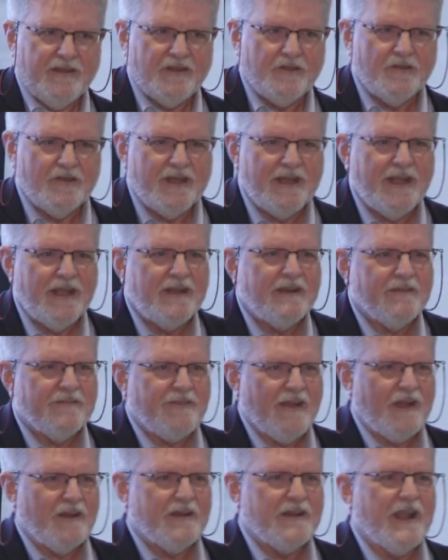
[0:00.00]
You need a
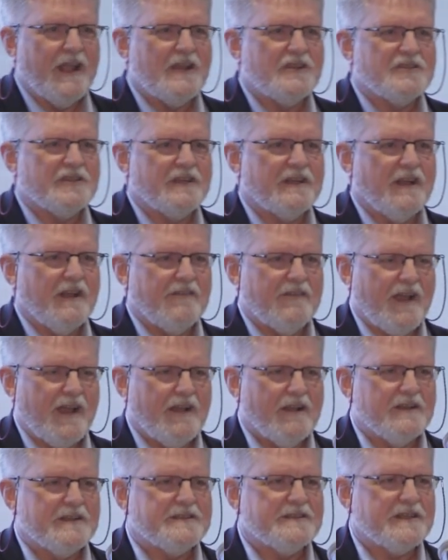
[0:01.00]
foundation of a
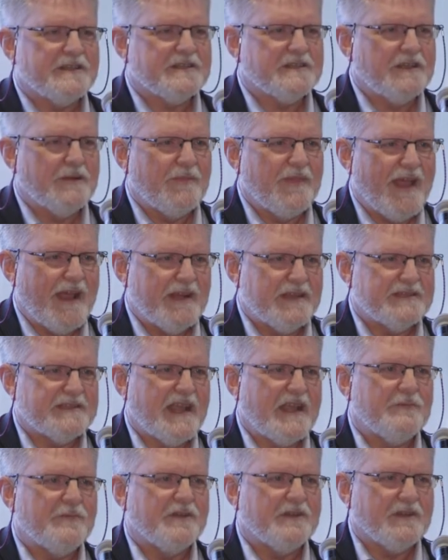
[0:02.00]
health system that is
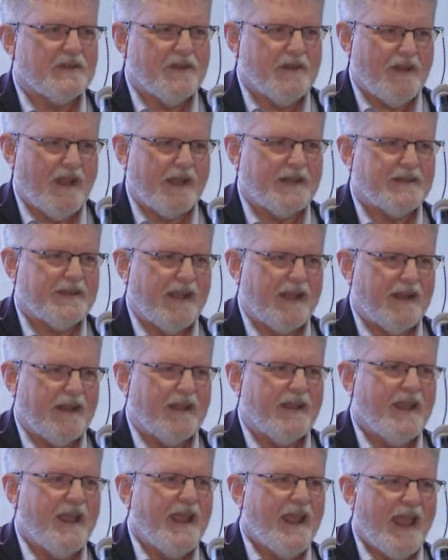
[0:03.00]
able to collect data